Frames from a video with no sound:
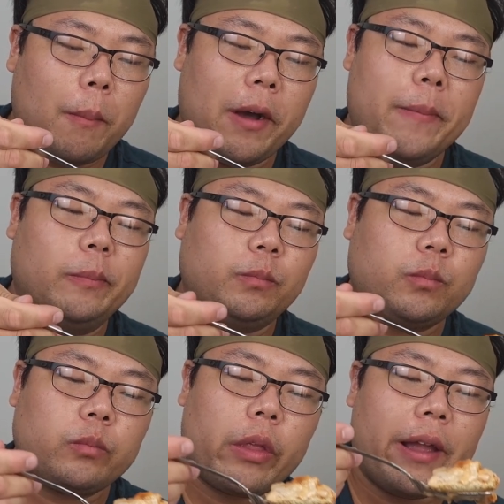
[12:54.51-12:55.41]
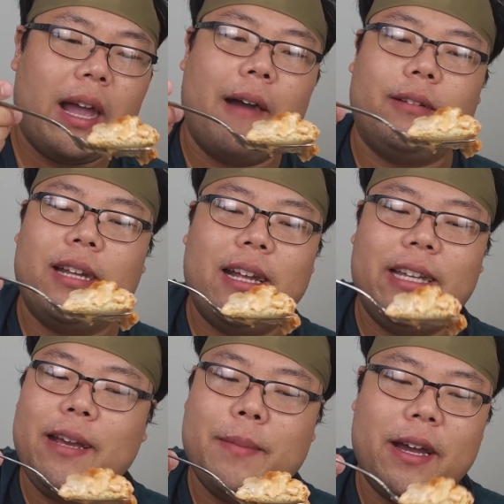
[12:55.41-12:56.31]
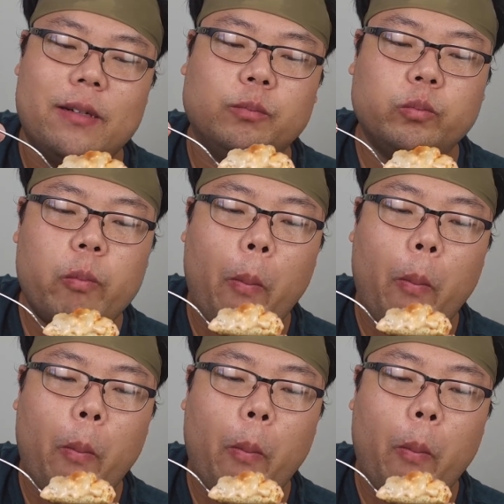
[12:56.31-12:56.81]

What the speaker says: But after that day, man,